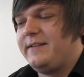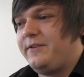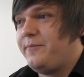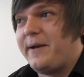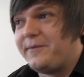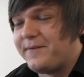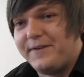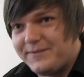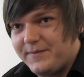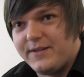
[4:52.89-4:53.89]
You're bound to
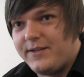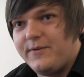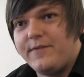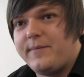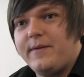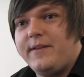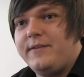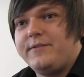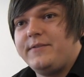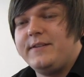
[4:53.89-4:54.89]
find something that you love about the
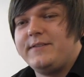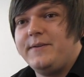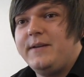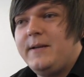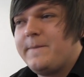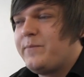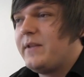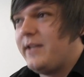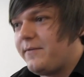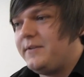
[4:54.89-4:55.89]
industry. So
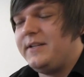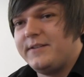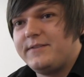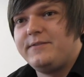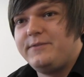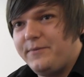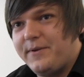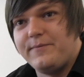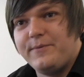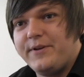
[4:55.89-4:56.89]
definitely just do a
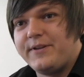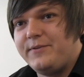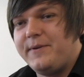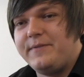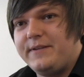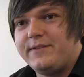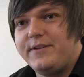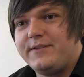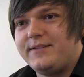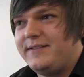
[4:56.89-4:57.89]
bit of work, do a bit of
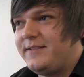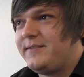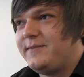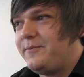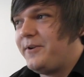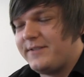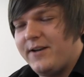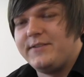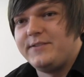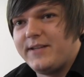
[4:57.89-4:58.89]
research, and just work as
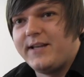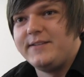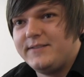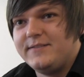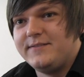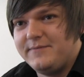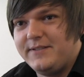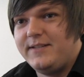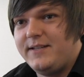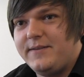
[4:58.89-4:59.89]
hard as you can.
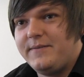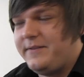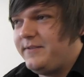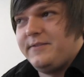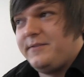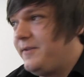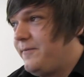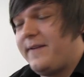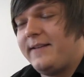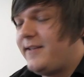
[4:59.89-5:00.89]
and it's just
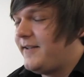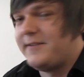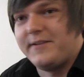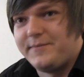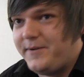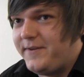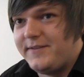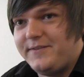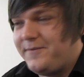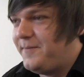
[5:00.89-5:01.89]
a fantastic
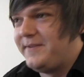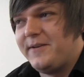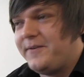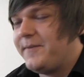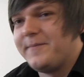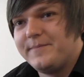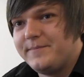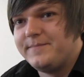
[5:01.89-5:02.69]
experience. You don't want to miss out on it.